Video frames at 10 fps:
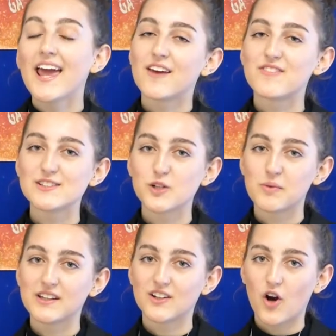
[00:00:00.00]
If they saw
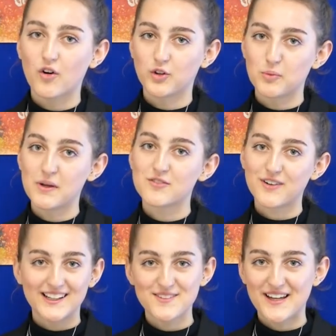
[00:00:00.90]
me in the corridor, it would be a
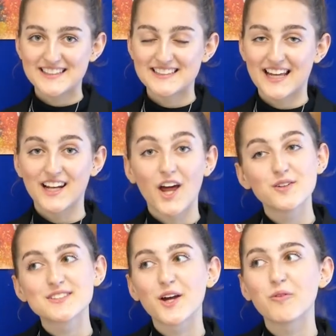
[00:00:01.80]
friendly face to say hello
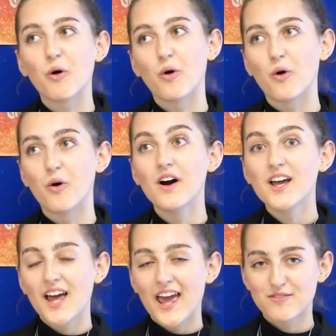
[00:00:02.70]
to, or
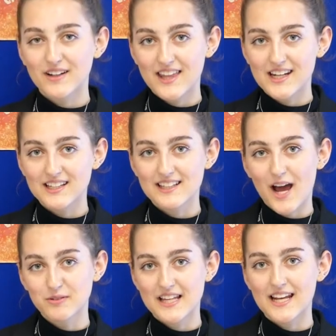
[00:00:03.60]
if they needed
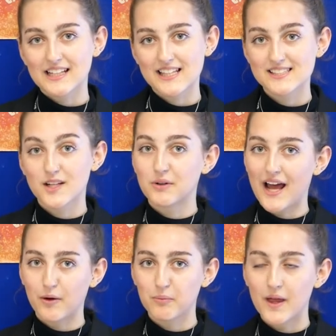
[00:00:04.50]
help to their next lesson, I would
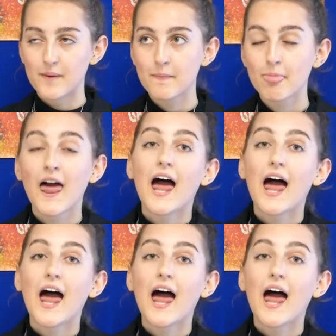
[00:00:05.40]
help them.